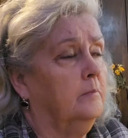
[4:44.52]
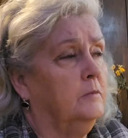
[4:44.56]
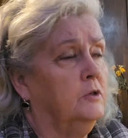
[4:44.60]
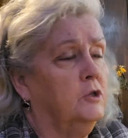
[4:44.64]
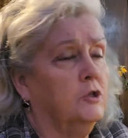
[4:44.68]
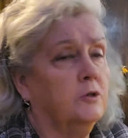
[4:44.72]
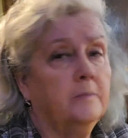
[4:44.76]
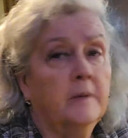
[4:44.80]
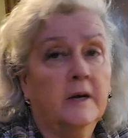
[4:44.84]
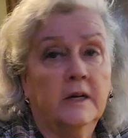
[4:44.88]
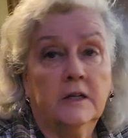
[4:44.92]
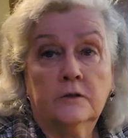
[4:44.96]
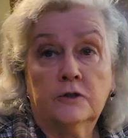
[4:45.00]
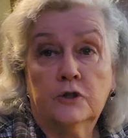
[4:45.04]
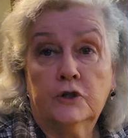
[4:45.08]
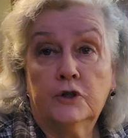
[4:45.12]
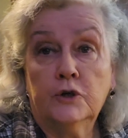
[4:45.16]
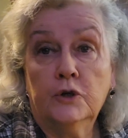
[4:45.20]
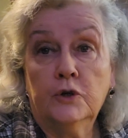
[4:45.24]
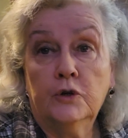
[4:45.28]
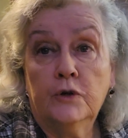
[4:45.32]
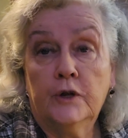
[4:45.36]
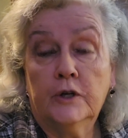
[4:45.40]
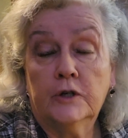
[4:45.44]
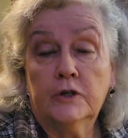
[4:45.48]
Just make
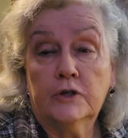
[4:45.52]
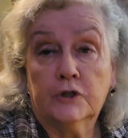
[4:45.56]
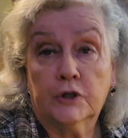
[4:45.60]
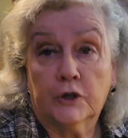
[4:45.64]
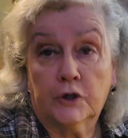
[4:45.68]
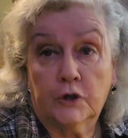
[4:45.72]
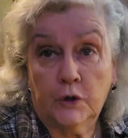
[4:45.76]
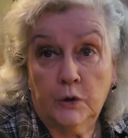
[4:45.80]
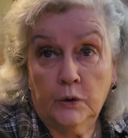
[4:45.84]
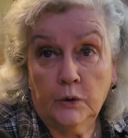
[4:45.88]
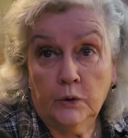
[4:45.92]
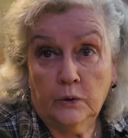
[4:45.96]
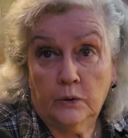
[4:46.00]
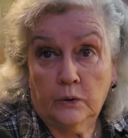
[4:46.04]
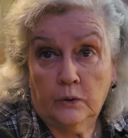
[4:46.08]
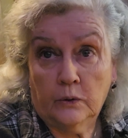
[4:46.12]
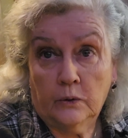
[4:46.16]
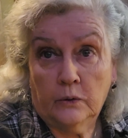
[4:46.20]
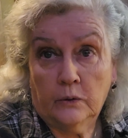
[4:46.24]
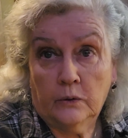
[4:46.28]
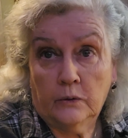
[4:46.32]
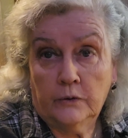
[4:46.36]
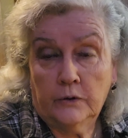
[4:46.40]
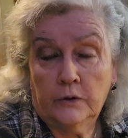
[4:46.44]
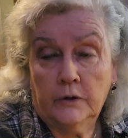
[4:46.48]
sure they're secure.
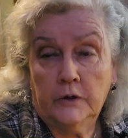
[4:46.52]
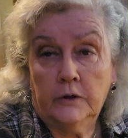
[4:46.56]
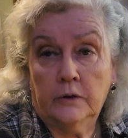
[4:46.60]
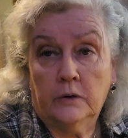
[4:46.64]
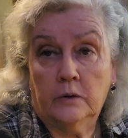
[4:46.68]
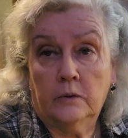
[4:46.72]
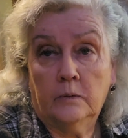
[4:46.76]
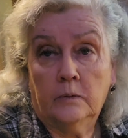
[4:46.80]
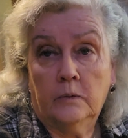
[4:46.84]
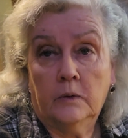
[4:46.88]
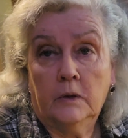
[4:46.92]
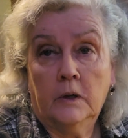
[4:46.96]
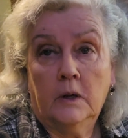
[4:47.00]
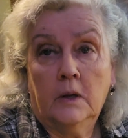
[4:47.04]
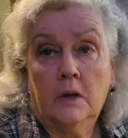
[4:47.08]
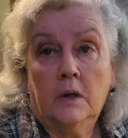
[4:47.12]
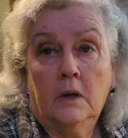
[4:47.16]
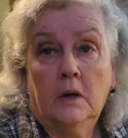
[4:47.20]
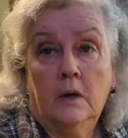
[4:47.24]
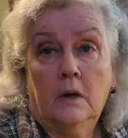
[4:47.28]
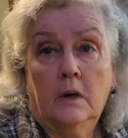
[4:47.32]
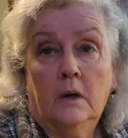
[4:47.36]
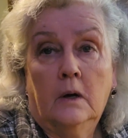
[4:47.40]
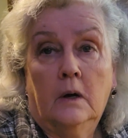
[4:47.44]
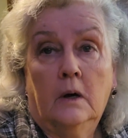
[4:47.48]

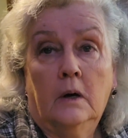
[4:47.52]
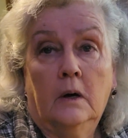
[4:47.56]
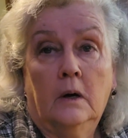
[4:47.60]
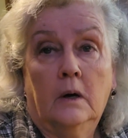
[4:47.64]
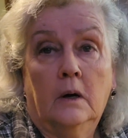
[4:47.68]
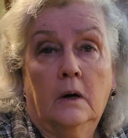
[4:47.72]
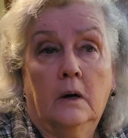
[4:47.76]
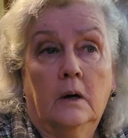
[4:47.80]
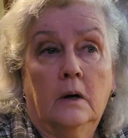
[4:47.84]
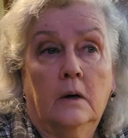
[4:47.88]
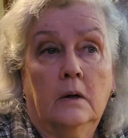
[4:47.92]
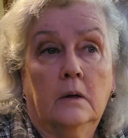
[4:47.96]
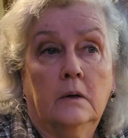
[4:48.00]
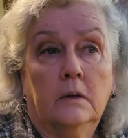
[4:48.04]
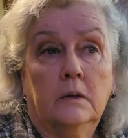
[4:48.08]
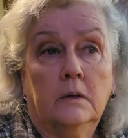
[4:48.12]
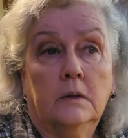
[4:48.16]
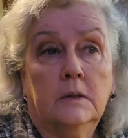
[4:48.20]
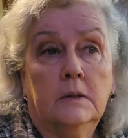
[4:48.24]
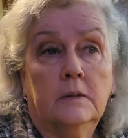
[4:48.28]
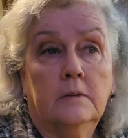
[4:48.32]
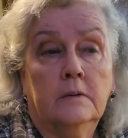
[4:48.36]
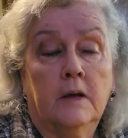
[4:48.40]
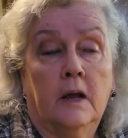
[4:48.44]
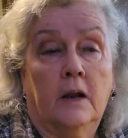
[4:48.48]
Now
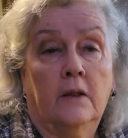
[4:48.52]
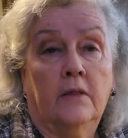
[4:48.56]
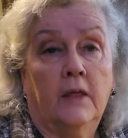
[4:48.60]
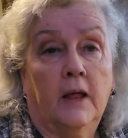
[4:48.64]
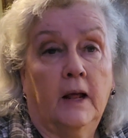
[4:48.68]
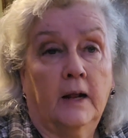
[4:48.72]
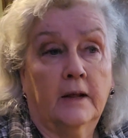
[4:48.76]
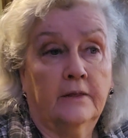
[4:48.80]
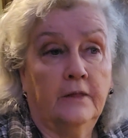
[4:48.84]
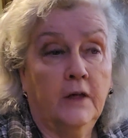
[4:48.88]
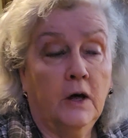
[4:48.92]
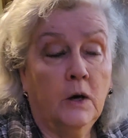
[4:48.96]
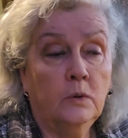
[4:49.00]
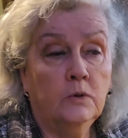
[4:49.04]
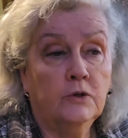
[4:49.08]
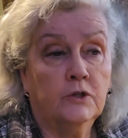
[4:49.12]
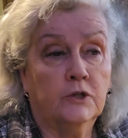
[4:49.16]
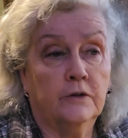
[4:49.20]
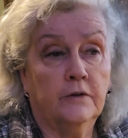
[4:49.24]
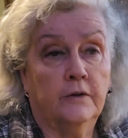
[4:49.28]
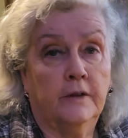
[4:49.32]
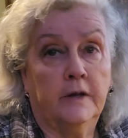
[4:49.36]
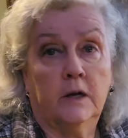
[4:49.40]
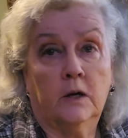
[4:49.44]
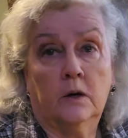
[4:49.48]
like those
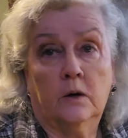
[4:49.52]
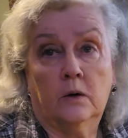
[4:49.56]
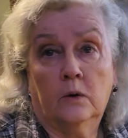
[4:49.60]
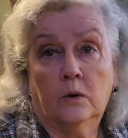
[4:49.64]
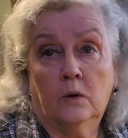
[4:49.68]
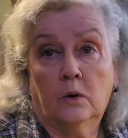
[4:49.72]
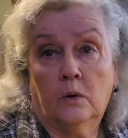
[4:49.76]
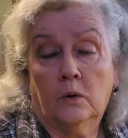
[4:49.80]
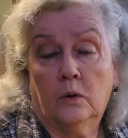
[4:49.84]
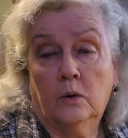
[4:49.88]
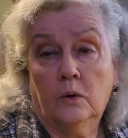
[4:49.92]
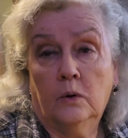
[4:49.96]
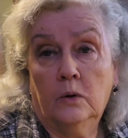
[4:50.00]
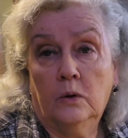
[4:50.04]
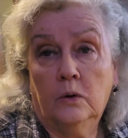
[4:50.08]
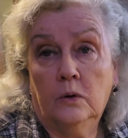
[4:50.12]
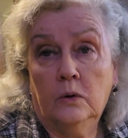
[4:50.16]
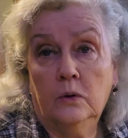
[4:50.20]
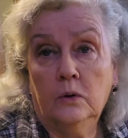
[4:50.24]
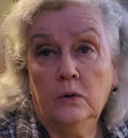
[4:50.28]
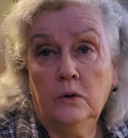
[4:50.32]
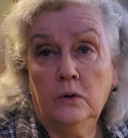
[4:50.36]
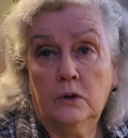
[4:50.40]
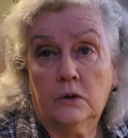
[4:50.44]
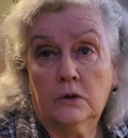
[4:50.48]
in there are
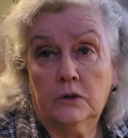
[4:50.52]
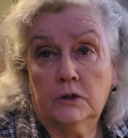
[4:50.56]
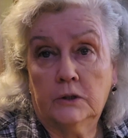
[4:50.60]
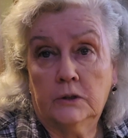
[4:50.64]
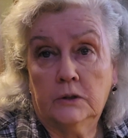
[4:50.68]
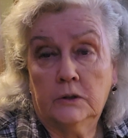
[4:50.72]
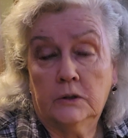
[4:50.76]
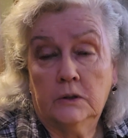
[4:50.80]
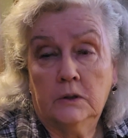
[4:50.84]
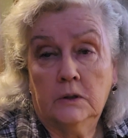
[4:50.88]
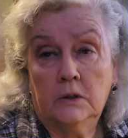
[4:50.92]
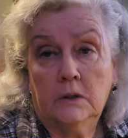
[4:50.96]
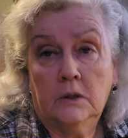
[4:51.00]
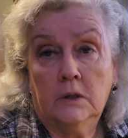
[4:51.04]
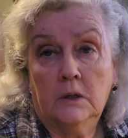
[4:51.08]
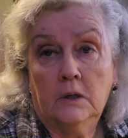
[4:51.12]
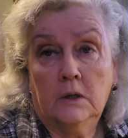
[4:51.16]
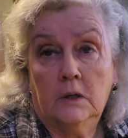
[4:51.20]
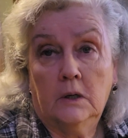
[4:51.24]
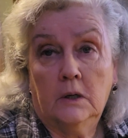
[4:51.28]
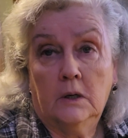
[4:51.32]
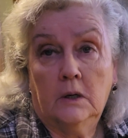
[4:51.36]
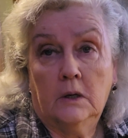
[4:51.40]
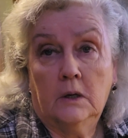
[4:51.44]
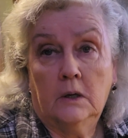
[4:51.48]
hooked
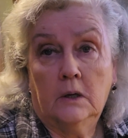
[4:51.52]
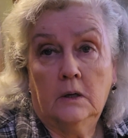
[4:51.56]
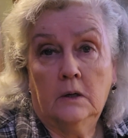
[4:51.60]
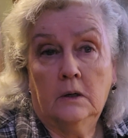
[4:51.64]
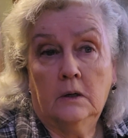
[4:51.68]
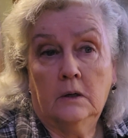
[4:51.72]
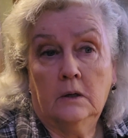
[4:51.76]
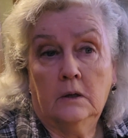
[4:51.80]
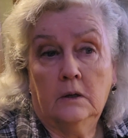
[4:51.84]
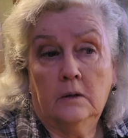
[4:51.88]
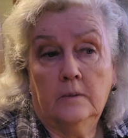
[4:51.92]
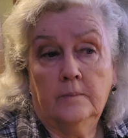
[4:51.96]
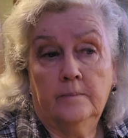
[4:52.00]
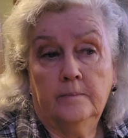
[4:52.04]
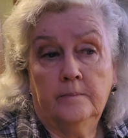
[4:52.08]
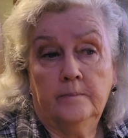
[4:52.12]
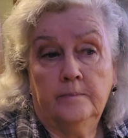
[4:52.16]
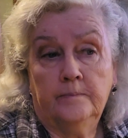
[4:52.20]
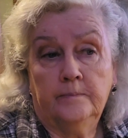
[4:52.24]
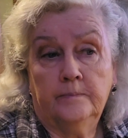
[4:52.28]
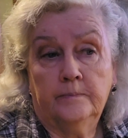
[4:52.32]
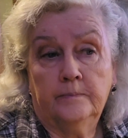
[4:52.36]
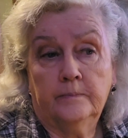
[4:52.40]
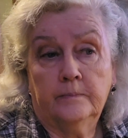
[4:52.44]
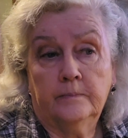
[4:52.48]
to
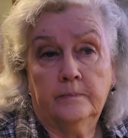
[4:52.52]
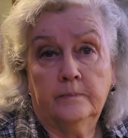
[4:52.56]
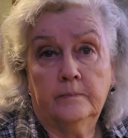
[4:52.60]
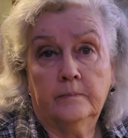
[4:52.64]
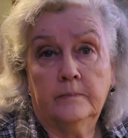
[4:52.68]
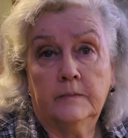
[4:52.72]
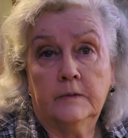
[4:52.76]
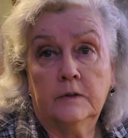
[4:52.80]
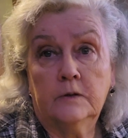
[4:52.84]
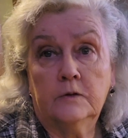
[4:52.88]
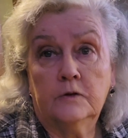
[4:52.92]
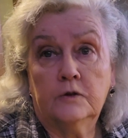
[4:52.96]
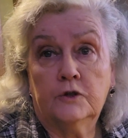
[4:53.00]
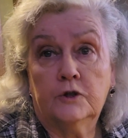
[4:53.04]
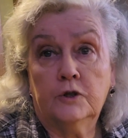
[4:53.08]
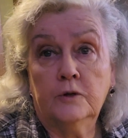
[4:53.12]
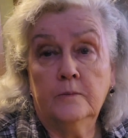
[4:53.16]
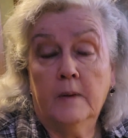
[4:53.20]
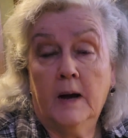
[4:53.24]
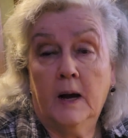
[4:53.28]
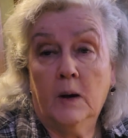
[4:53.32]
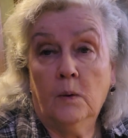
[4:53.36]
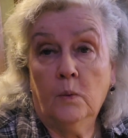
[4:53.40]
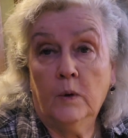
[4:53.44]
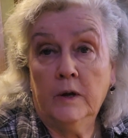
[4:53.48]

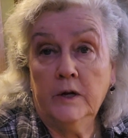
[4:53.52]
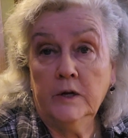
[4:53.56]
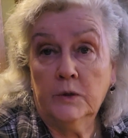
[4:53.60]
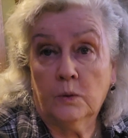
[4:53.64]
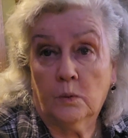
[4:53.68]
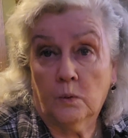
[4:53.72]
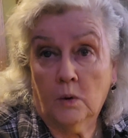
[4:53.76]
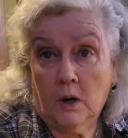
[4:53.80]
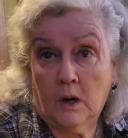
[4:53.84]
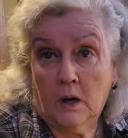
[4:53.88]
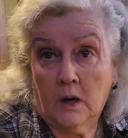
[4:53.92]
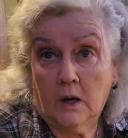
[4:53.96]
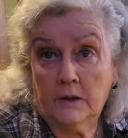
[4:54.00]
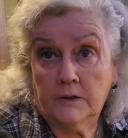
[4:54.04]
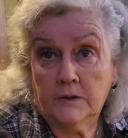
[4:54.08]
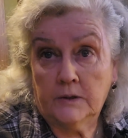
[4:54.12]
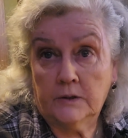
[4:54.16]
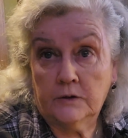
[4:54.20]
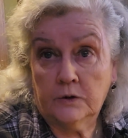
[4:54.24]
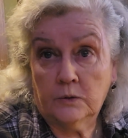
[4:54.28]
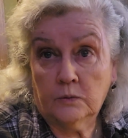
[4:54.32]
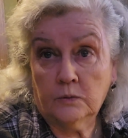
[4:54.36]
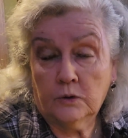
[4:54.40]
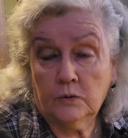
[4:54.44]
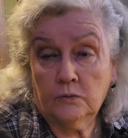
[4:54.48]
my window rod,
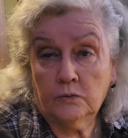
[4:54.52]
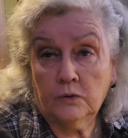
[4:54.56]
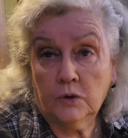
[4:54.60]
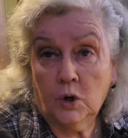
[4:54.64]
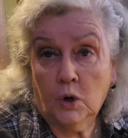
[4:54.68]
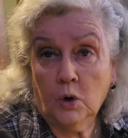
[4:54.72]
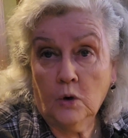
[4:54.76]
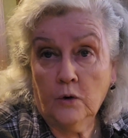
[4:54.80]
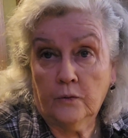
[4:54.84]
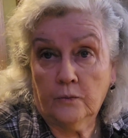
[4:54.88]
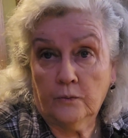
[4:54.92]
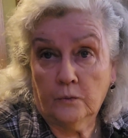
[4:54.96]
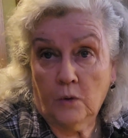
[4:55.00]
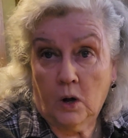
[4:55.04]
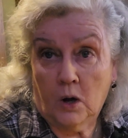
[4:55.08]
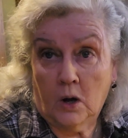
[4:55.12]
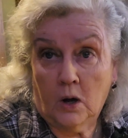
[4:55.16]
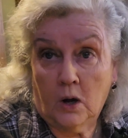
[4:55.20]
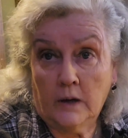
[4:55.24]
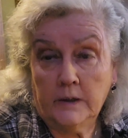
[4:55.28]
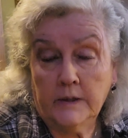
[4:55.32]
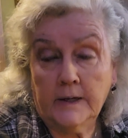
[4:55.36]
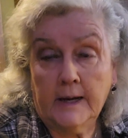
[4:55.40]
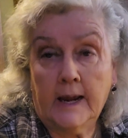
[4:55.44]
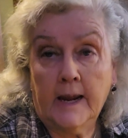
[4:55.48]
the curtain
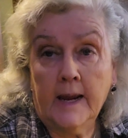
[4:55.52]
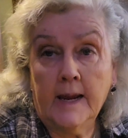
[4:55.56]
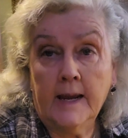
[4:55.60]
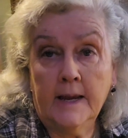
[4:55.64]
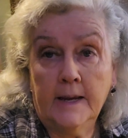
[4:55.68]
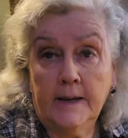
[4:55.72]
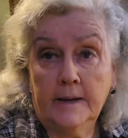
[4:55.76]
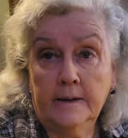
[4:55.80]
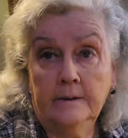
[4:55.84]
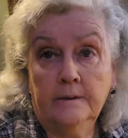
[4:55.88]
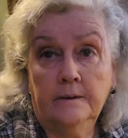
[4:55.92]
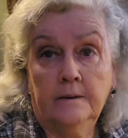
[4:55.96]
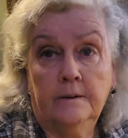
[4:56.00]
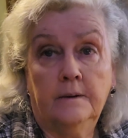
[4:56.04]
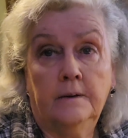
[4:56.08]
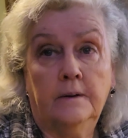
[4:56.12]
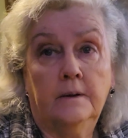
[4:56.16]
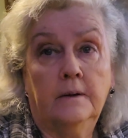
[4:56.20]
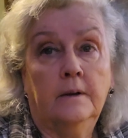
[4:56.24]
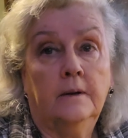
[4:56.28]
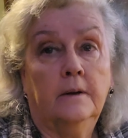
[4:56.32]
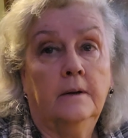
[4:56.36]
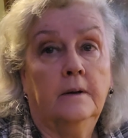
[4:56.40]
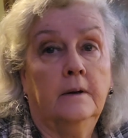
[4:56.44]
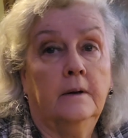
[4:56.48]
rod, and
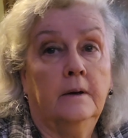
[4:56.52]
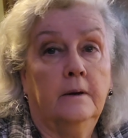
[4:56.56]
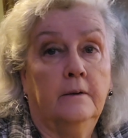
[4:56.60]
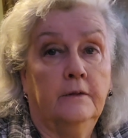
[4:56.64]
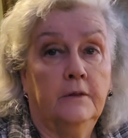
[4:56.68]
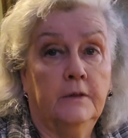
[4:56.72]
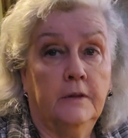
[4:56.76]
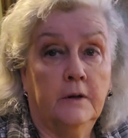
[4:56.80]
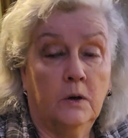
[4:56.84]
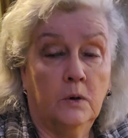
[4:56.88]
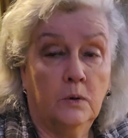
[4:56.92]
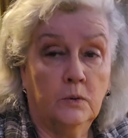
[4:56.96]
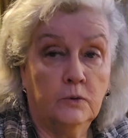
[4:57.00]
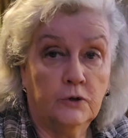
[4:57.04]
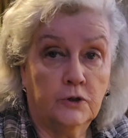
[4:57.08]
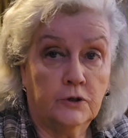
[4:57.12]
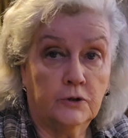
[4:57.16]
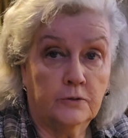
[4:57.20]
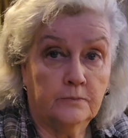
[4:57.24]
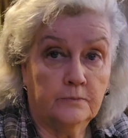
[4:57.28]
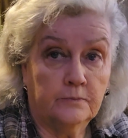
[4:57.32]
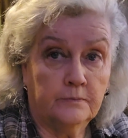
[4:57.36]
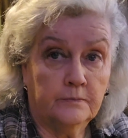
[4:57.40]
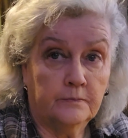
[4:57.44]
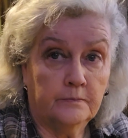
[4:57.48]

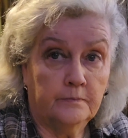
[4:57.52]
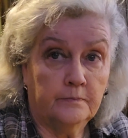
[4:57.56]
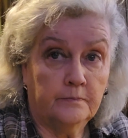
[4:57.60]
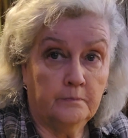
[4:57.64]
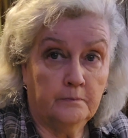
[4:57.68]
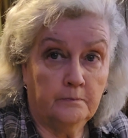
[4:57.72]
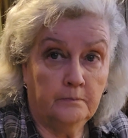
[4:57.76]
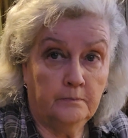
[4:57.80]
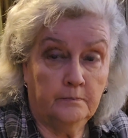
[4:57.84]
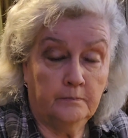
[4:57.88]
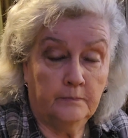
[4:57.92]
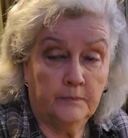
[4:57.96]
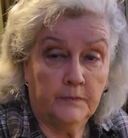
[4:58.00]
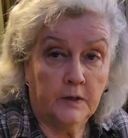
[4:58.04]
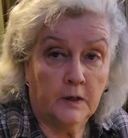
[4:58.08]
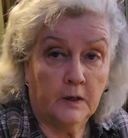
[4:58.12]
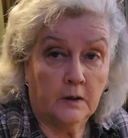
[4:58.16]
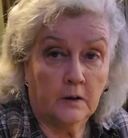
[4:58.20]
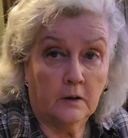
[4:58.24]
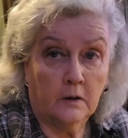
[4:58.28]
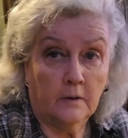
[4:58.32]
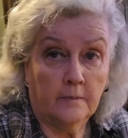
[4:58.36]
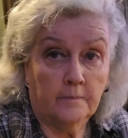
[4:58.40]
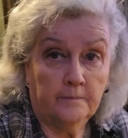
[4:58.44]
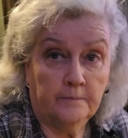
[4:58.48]
those
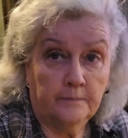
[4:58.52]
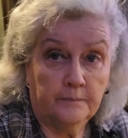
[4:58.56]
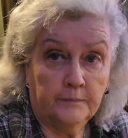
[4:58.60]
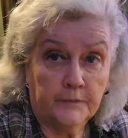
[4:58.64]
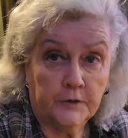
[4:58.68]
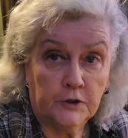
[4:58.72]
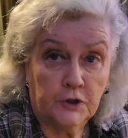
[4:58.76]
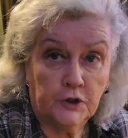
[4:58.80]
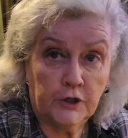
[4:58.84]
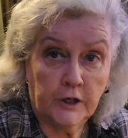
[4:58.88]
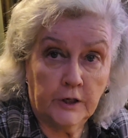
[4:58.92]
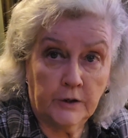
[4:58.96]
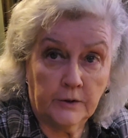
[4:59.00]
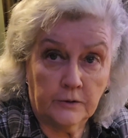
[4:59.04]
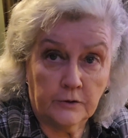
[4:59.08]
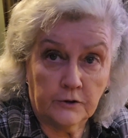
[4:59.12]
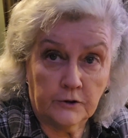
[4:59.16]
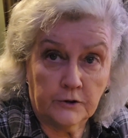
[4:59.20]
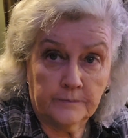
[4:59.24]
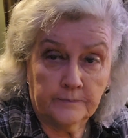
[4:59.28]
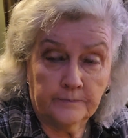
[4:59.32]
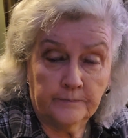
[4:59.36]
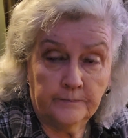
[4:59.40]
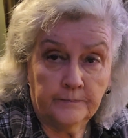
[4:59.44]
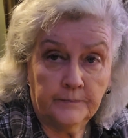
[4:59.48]

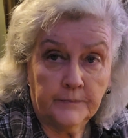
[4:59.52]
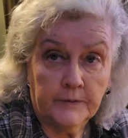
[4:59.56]
shutters.